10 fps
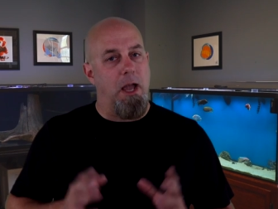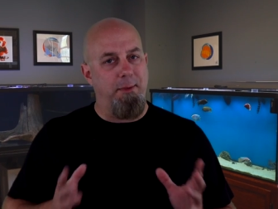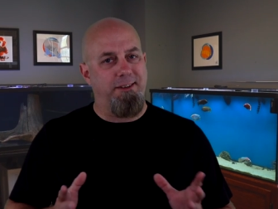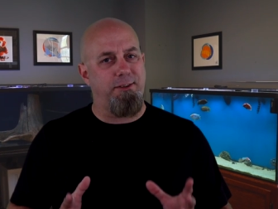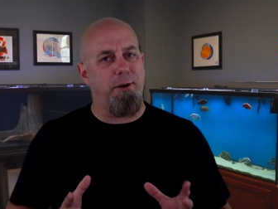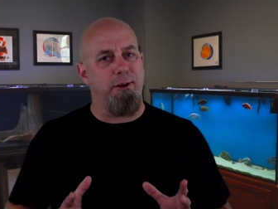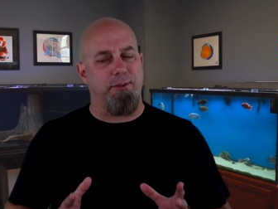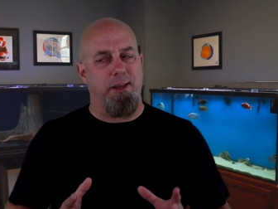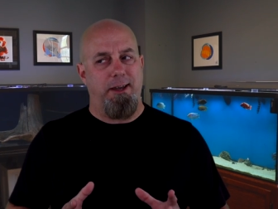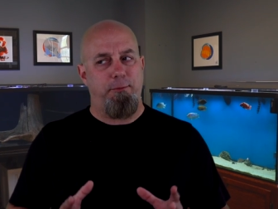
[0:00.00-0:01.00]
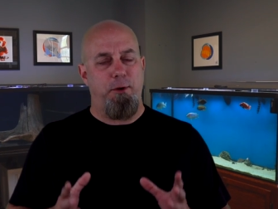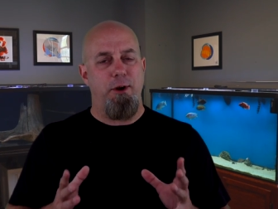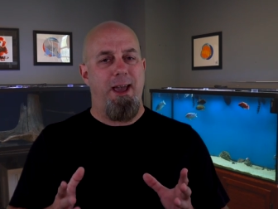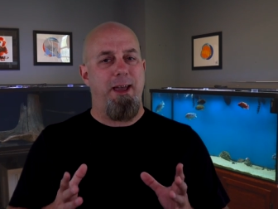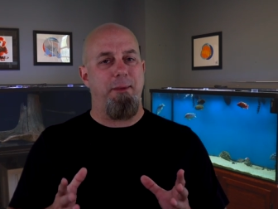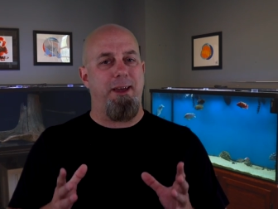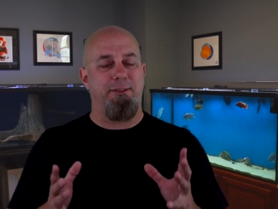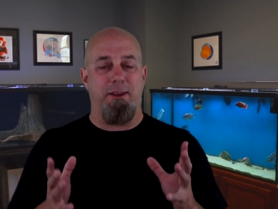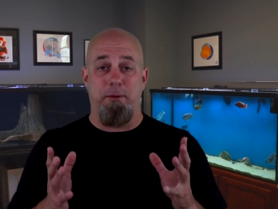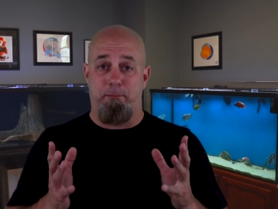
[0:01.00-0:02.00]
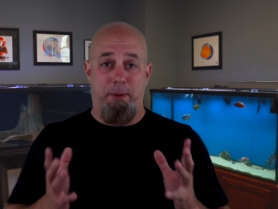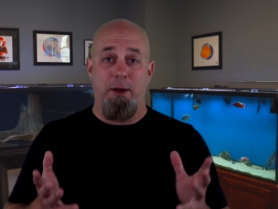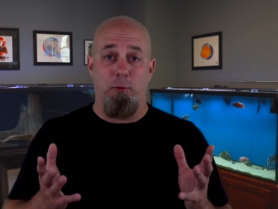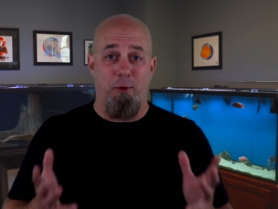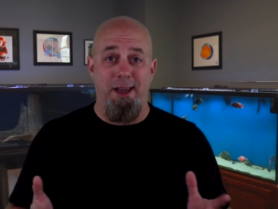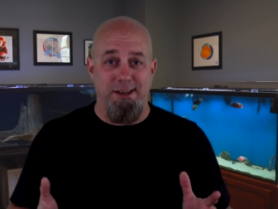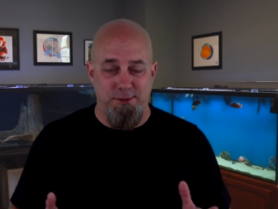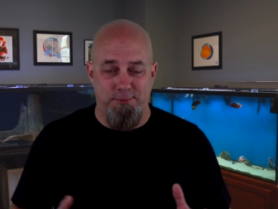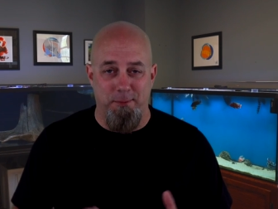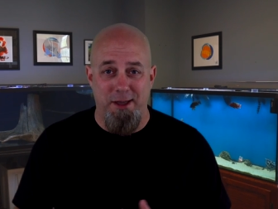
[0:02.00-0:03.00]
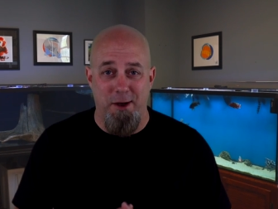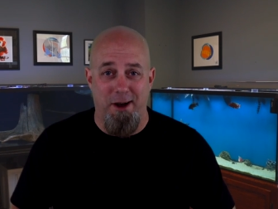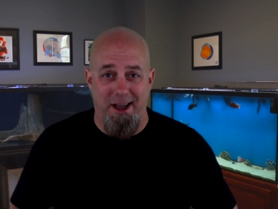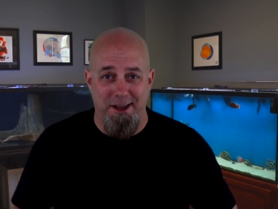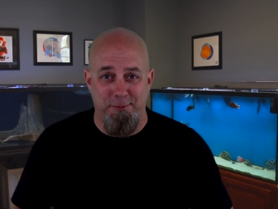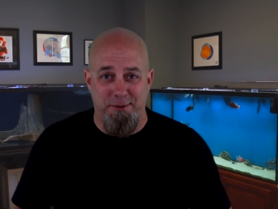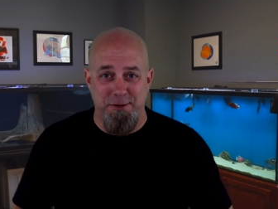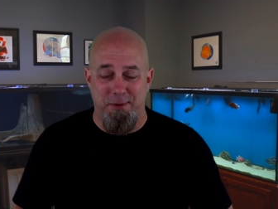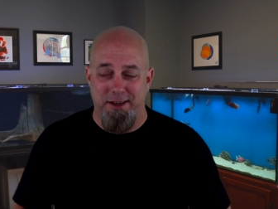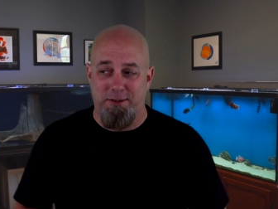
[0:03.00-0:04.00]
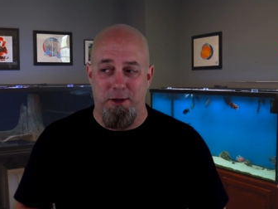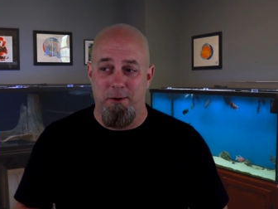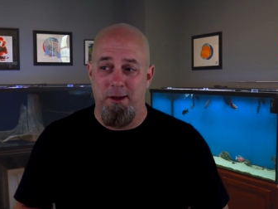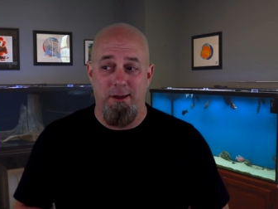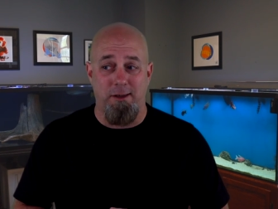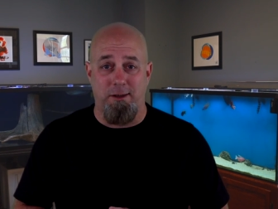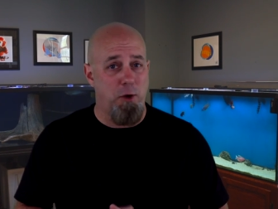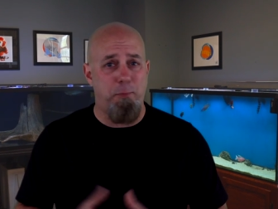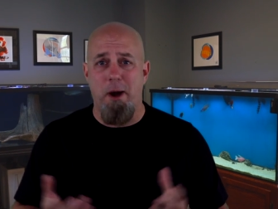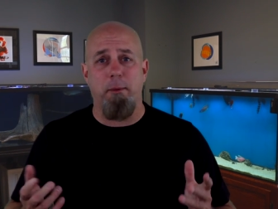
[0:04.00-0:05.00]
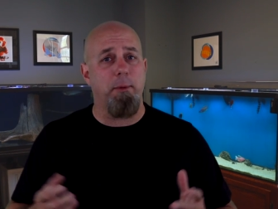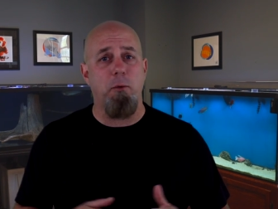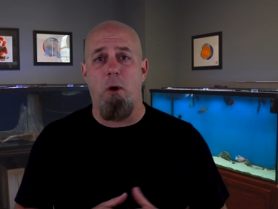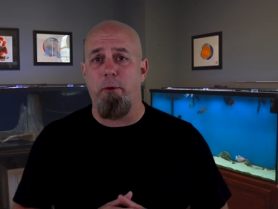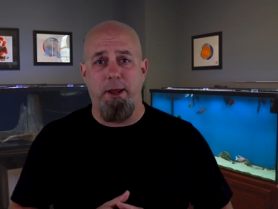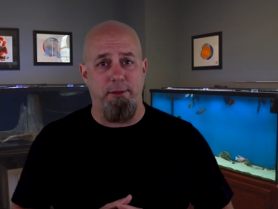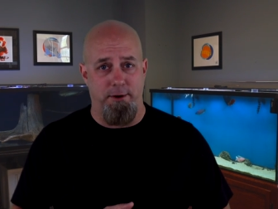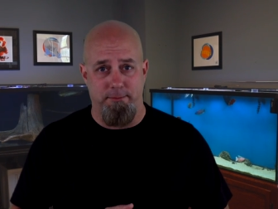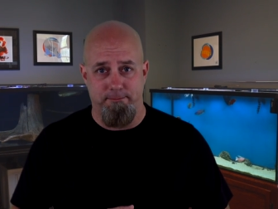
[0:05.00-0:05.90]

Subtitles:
I mean, seriously, if your name isn't Big Rich from the Ohio Fish Rescue, you probably won't either.